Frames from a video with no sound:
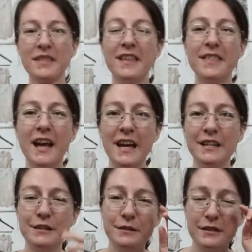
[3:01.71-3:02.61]
that I
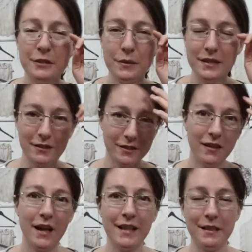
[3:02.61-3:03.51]
used to
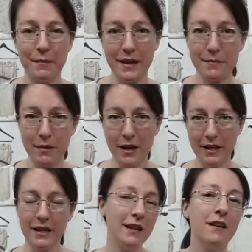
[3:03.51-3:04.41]
interline the main
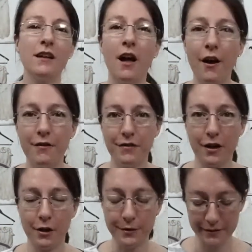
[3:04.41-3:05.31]
body of the
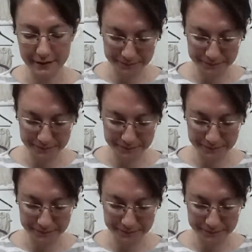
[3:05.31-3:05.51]
coat.